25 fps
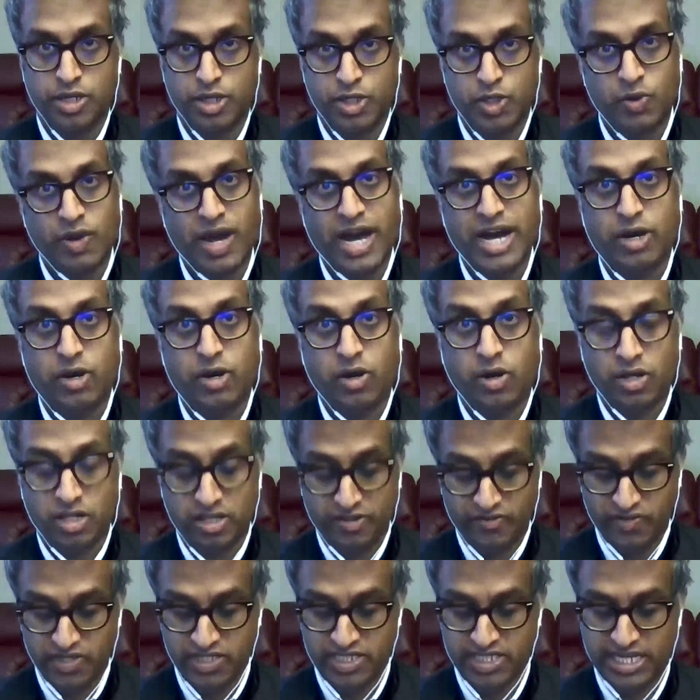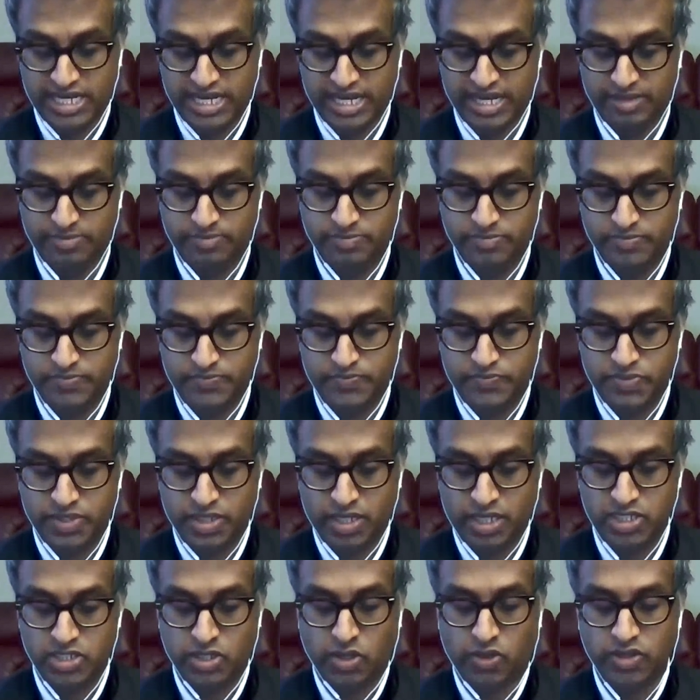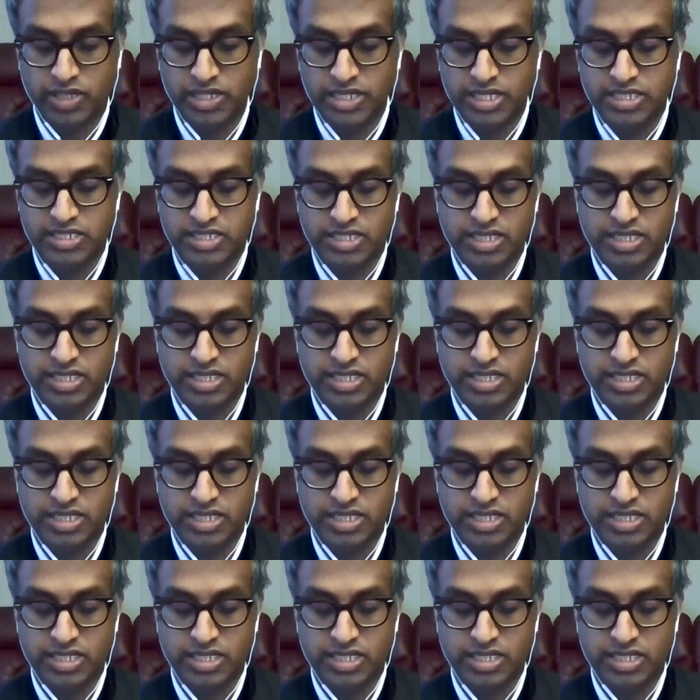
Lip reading: Throughout all of this time, His Holiness